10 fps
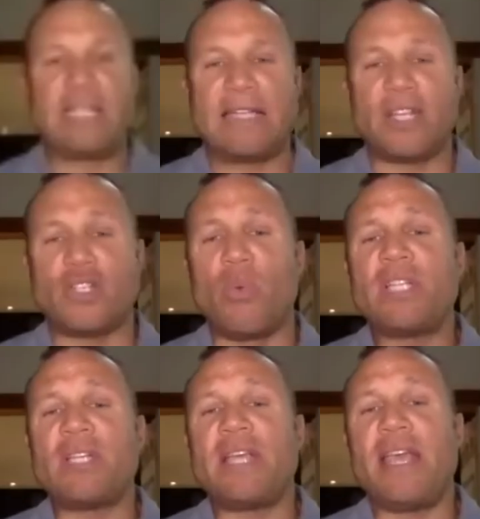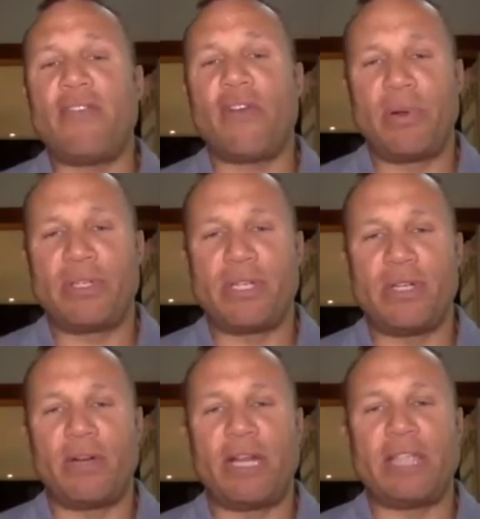So what does it take for a person or
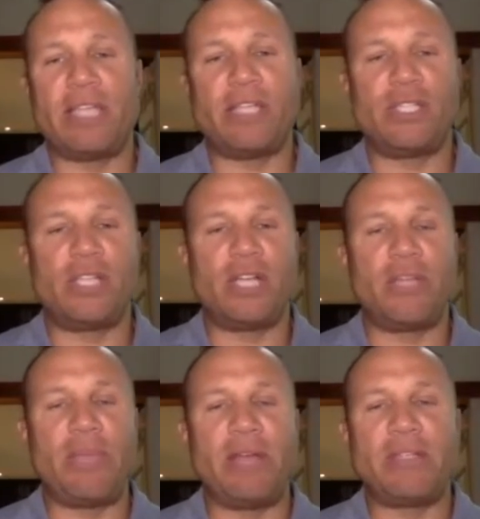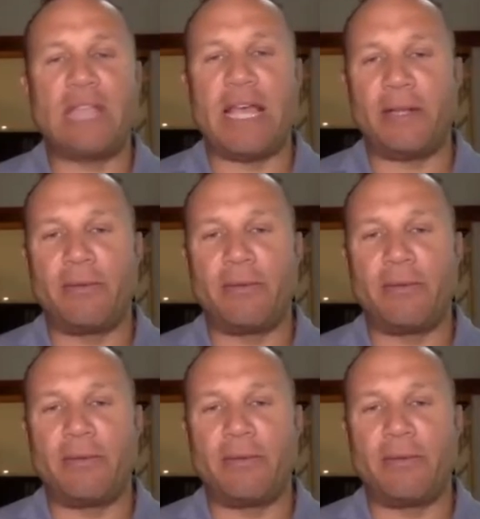organization, John, to be outstanding?